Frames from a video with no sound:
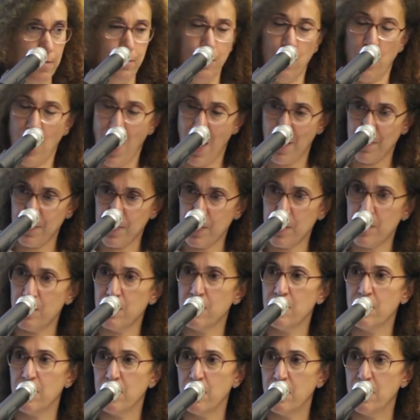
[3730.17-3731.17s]

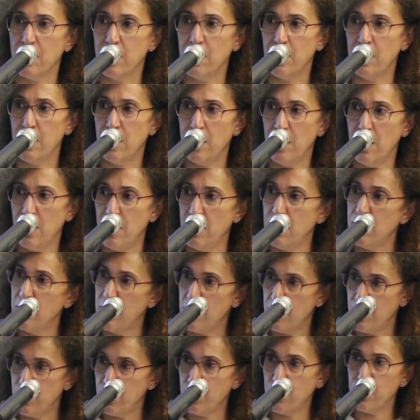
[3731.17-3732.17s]
Perhaps
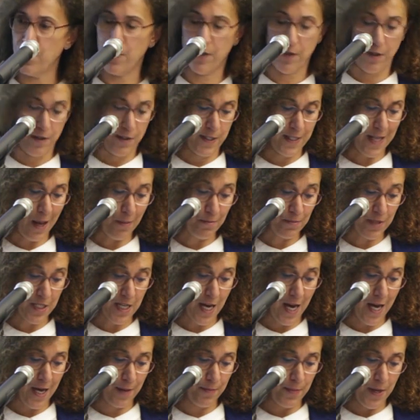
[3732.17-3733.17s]
with some
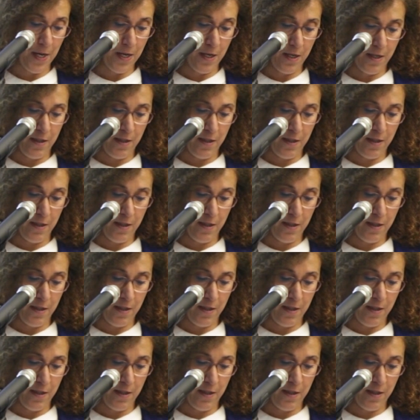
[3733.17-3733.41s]
time,